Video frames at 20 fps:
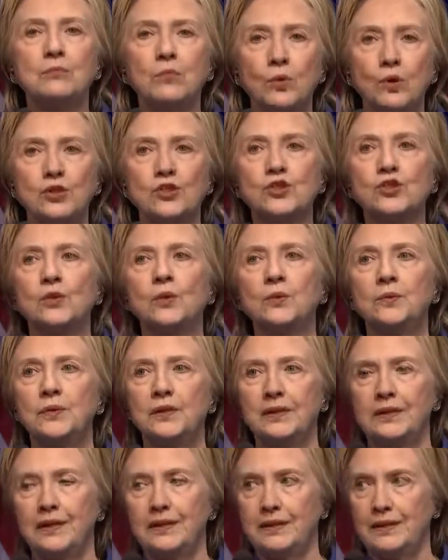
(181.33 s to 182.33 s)
and more
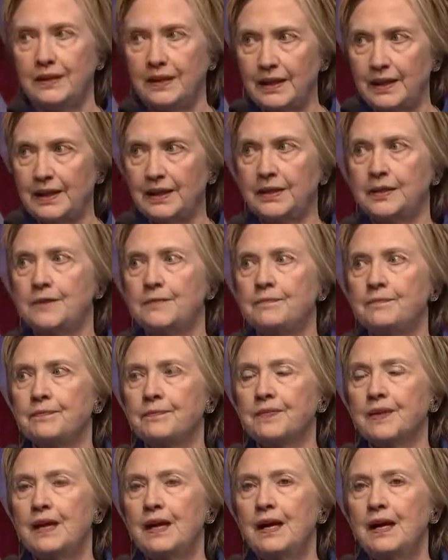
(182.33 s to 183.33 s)
children in need.
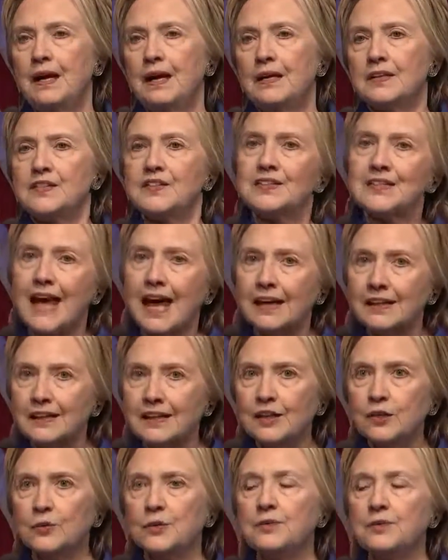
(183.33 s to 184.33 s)

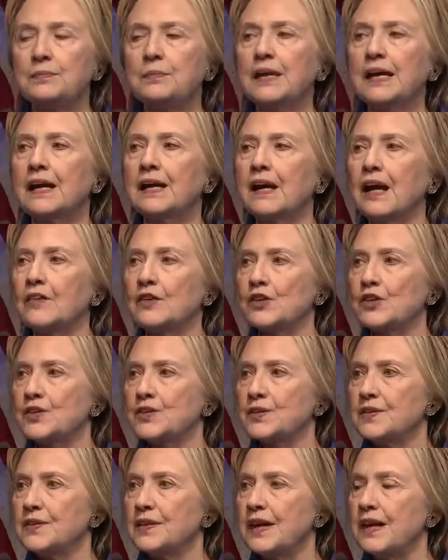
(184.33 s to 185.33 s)
Standing with me and
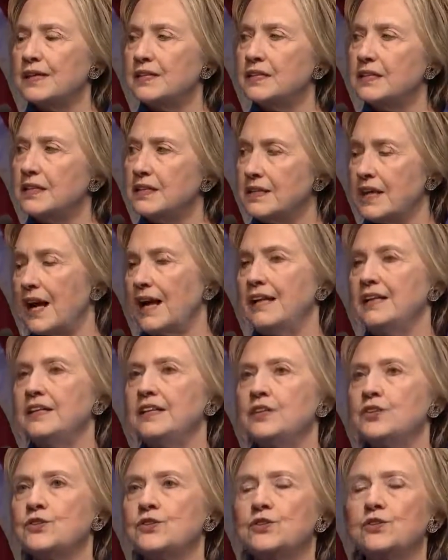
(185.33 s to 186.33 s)
others in the
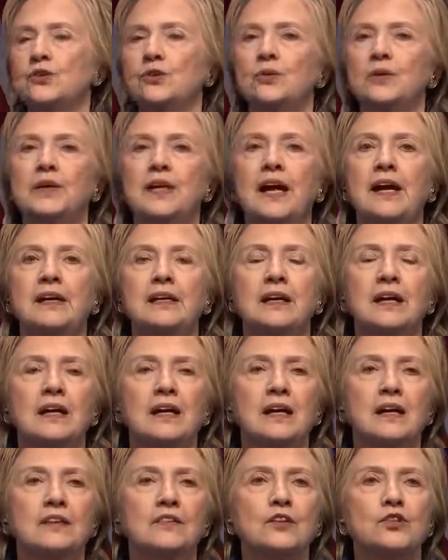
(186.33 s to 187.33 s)
1990s to create
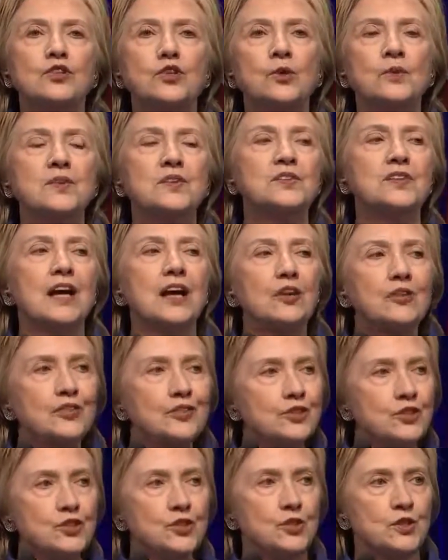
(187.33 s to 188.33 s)
the Children's
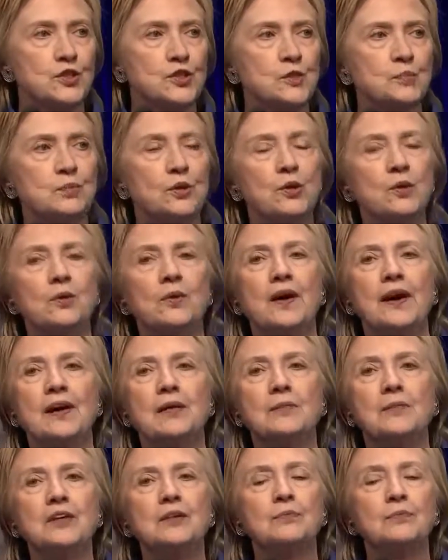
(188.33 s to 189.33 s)
Health Insurance
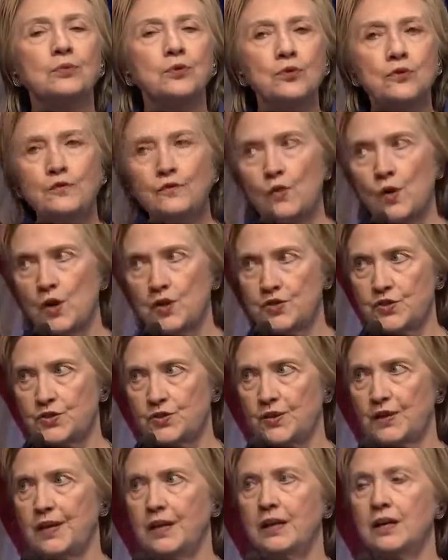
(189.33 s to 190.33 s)
Program, improve
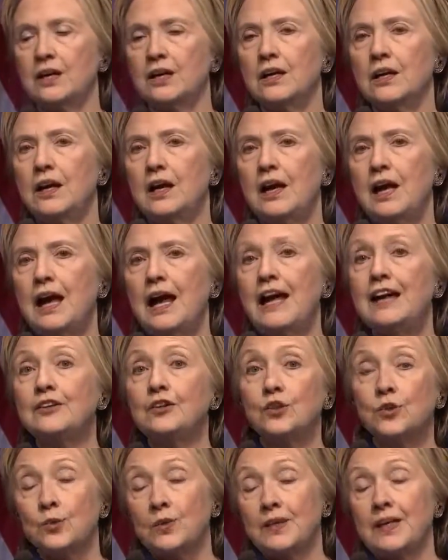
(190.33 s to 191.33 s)
foster care,
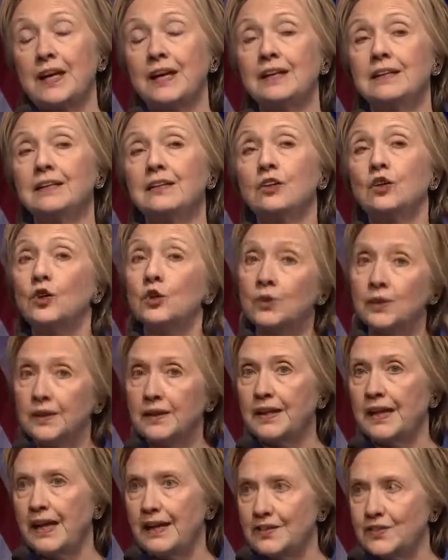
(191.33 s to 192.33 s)
and create
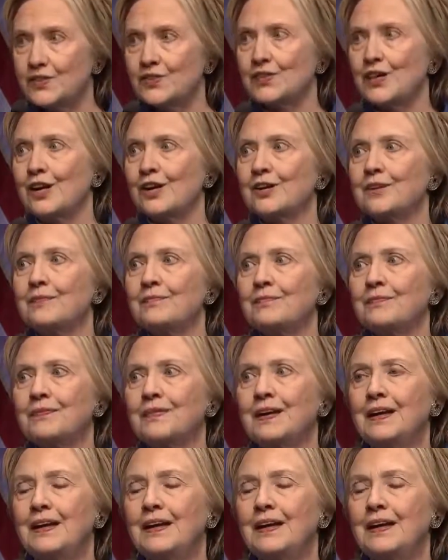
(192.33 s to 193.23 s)
early Head Start.